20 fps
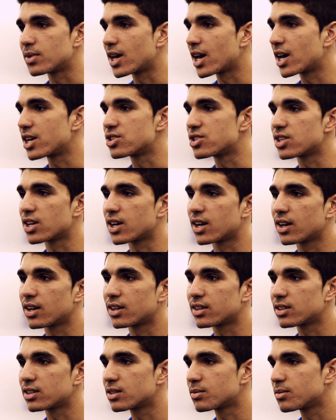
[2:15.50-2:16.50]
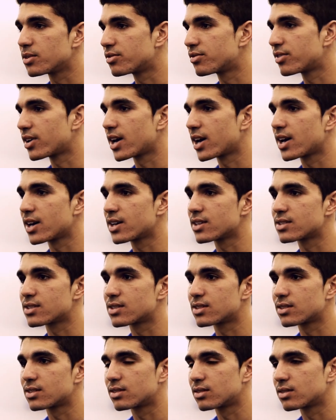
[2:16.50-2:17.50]
agile. You need to be
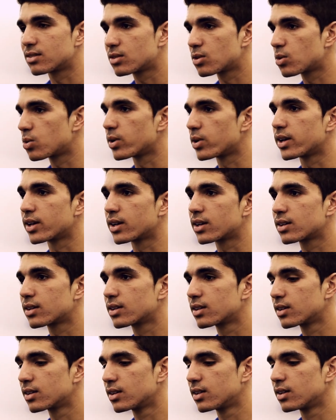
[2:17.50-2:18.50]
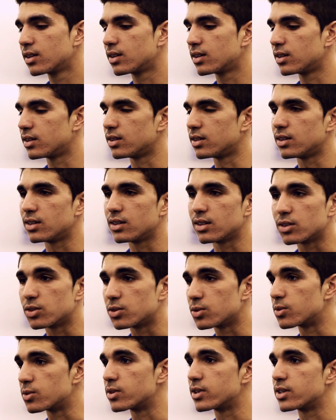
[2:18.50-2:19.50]
fast, quick. You need
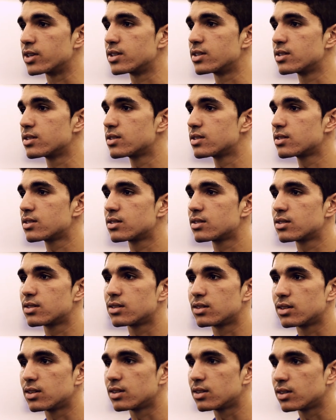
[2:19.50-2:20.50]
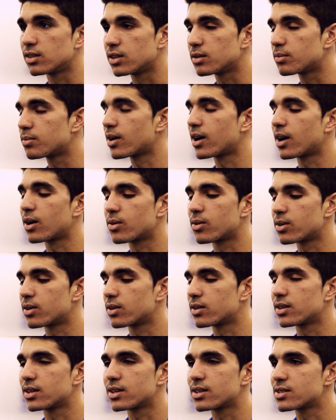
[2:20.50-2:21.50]
endurance. You need
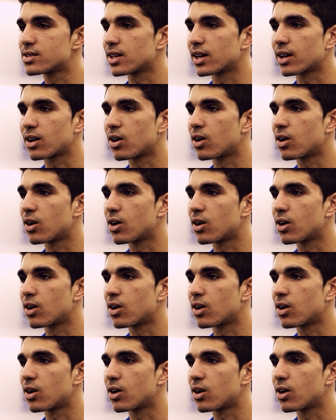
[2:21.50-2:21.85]
power. It's like